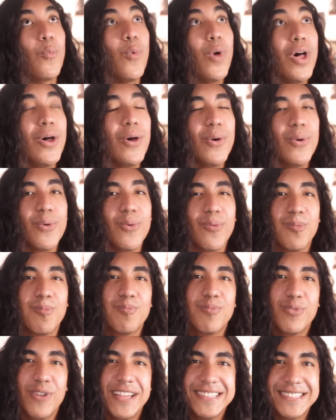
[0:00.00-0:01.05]
whoa,
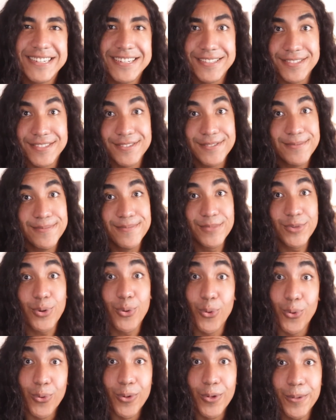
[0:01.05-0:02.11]
presidents,
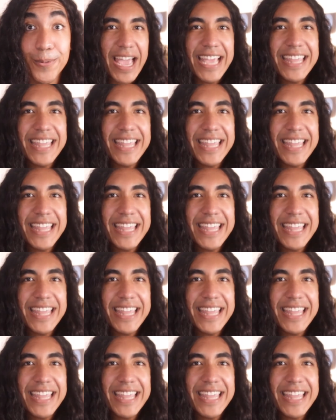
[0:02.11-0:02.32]
cool.